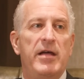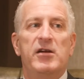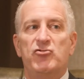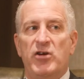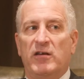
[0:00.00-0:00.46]

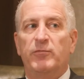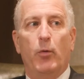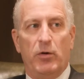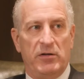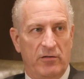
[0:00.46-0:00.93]
energy
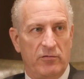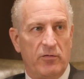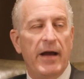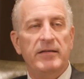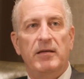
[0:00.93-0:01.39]
exporters,
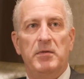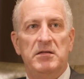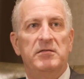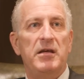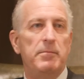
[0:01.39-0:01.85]
right? I
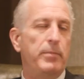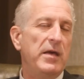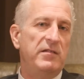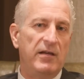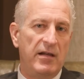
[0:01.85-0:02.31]
mean, they
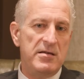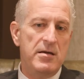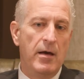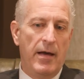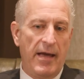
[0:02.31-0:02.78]

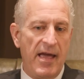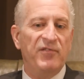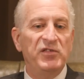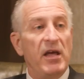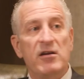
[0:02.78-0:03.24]
basically
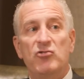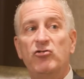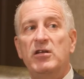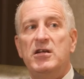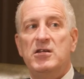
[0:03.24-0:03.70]
have the
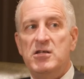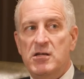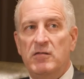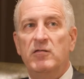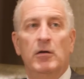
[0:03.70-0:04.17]
energy they
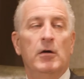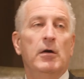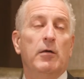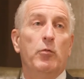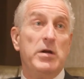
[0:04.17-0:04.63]
need.
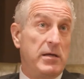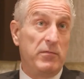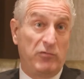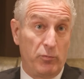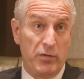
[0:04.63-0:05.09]
When it
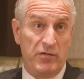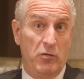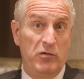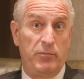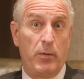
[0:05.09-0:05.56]
comes to
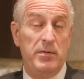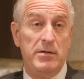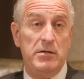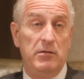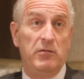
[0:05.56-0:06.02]
Brazil, it's
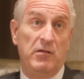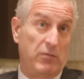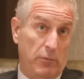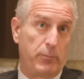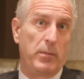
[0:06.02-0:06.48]

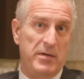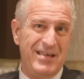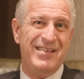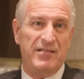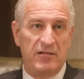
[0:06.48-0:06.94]

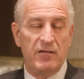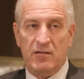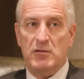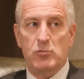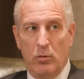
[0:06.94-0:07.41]
the
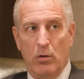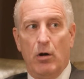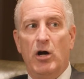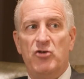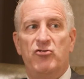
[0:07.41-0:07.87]
single
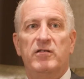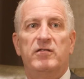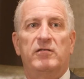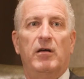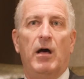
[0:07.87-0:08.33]

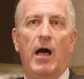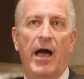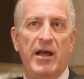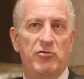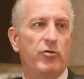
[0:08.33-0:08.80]
largest
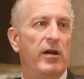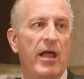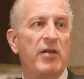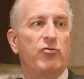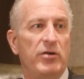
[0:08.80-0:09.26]

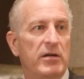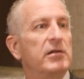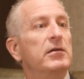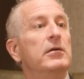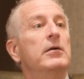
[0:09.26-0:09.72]
hydroelectric